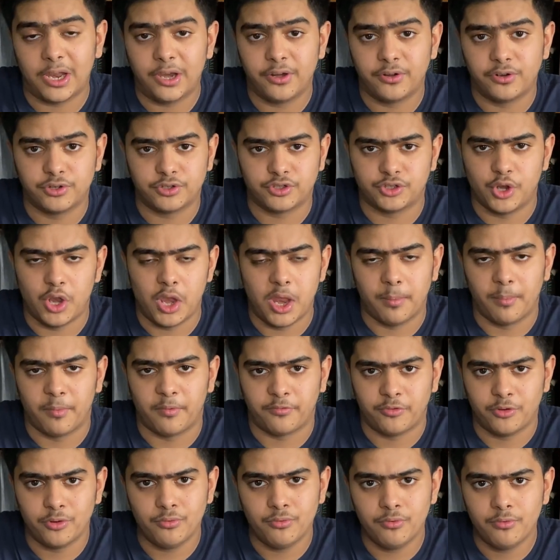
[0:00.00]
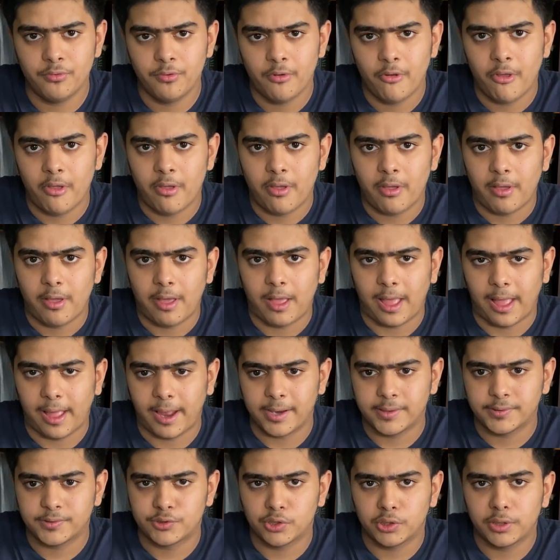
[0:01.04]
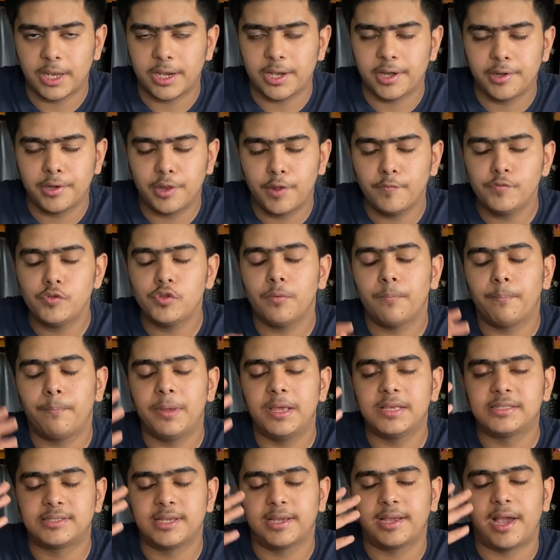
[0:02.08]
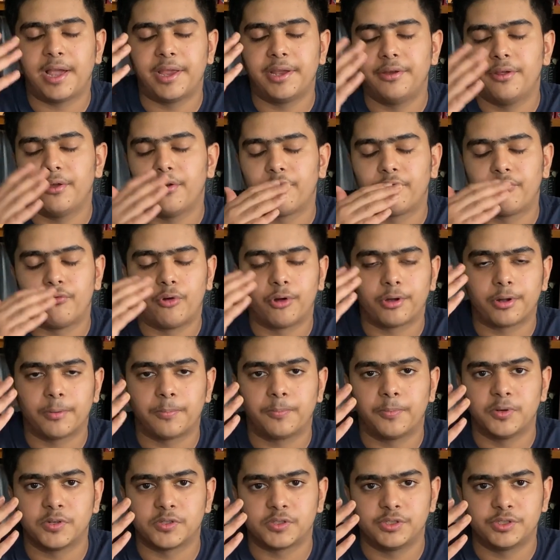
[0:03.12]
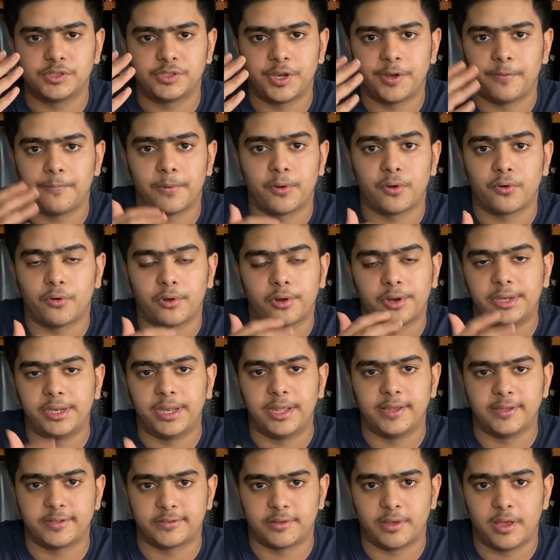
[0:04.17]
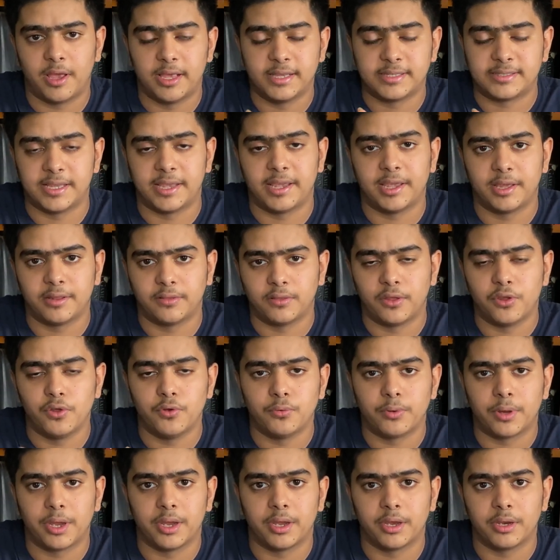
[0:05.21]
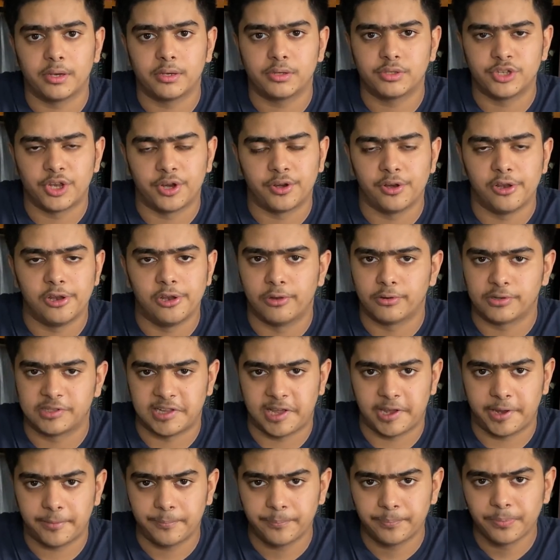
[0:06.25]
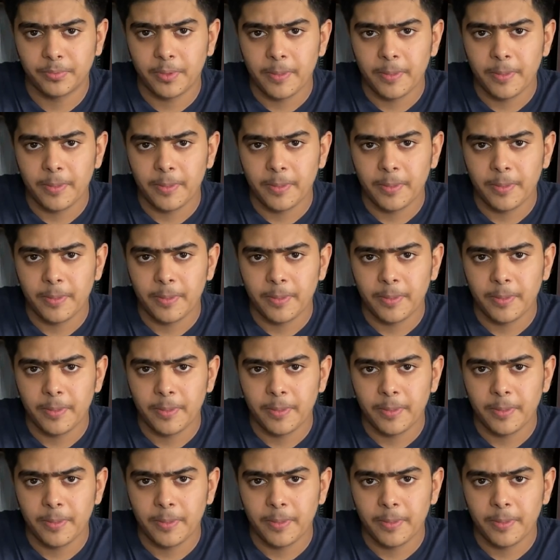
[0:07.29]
Andrews, to name a few, and so that it gives you a basic idea of what a personal statement or an essay in the UK generally looks like.